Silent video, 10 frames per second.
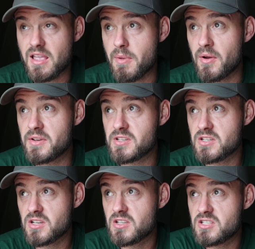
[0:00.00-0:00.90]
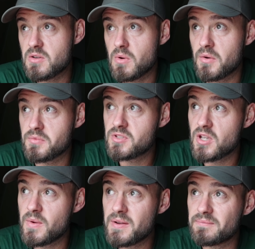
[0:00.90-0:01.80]
to be honest, because I could see what I was
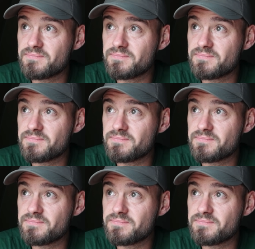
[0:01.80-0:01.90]
doing.